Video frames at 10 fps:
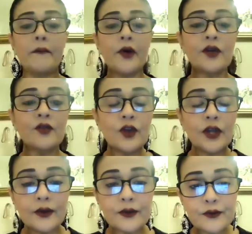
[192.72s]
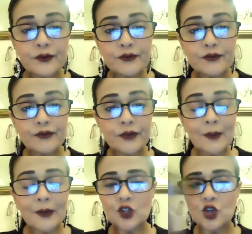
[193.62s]
break free
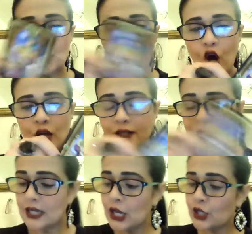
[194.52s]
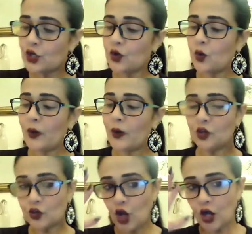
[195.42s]
because your thoughts you know when
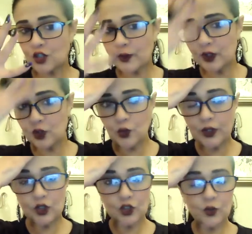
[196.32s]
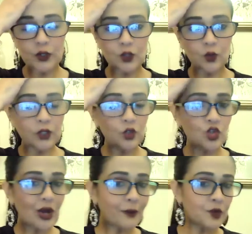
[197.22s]
your thoughts when you when you when you
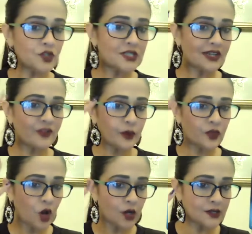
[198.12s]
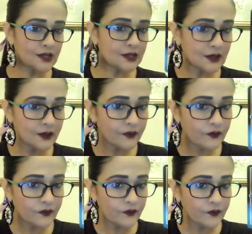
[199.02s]
trap yourself with thoughts
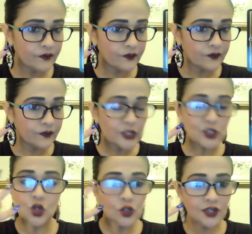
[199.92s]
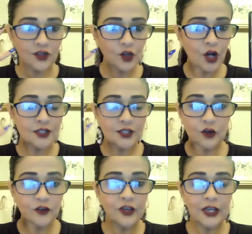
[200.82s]
so your thoughts
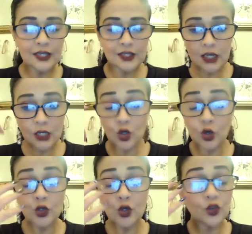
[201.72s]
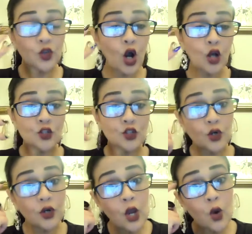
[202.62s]
your feeling your, your thoughts
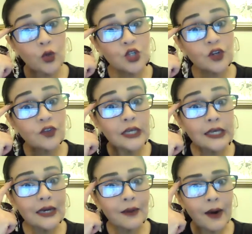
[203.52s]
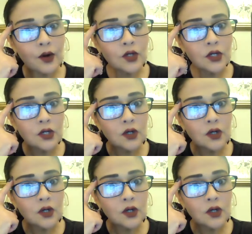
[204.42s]
your what you're thinking about